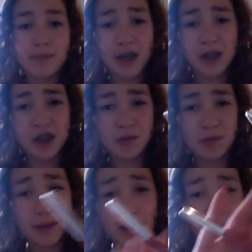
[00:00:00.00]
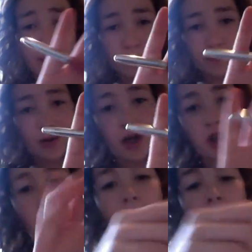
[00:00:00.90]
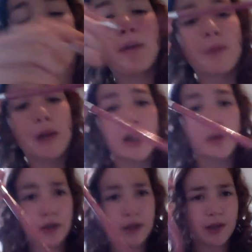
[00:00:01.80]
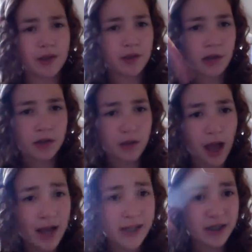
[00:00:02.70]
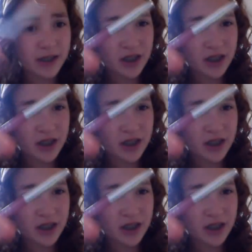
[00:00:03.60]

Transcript: I actually like them. They're actually pretty good. I'm probably not going to wear this a lot.